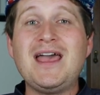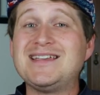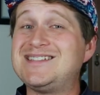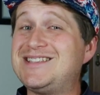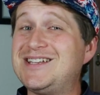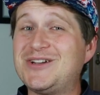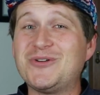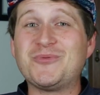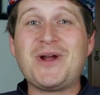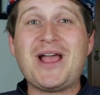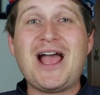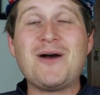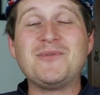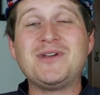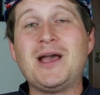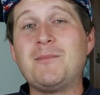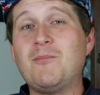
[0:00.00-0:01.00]
Stick
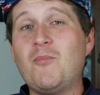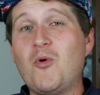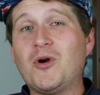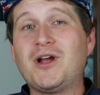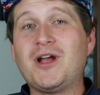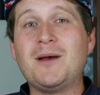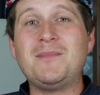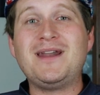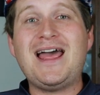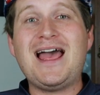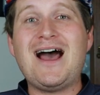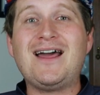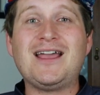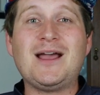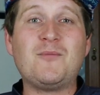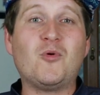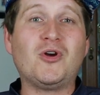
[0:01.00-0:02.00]
around. We got more coming out.
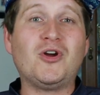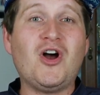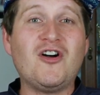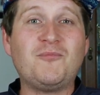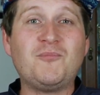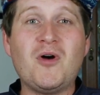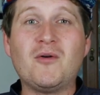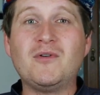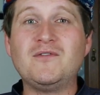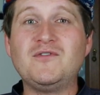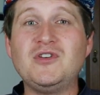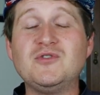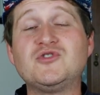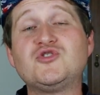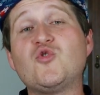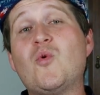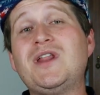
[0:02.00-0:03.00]
I got more golf ball
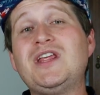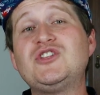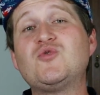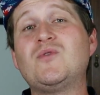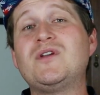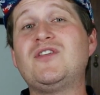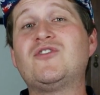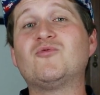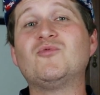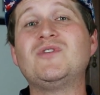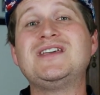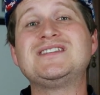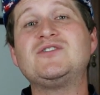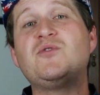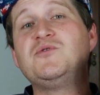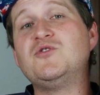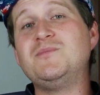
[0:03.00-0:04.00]
reviews. 2023
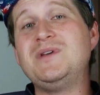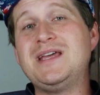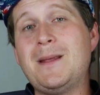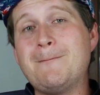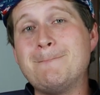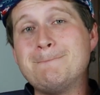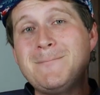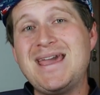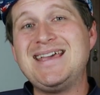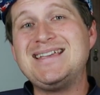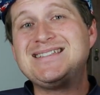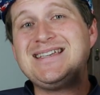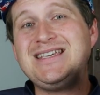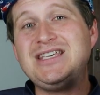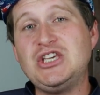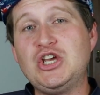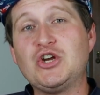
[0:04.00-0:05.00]
is going to be an
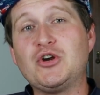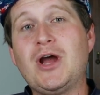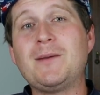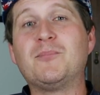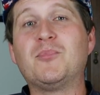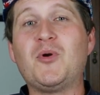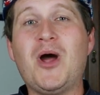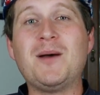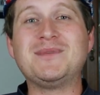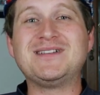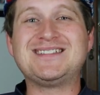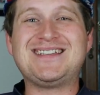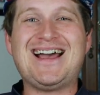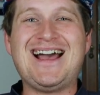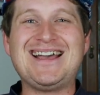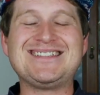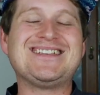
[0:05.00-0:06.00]
amazing year, I promise,
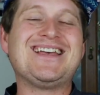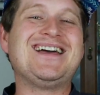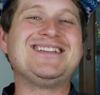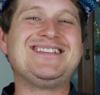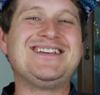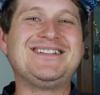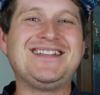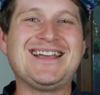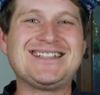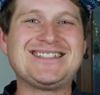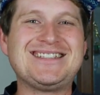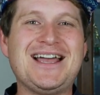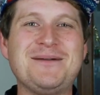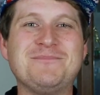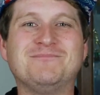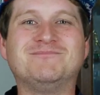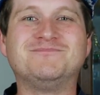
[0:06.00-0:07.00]
guys. Until next time.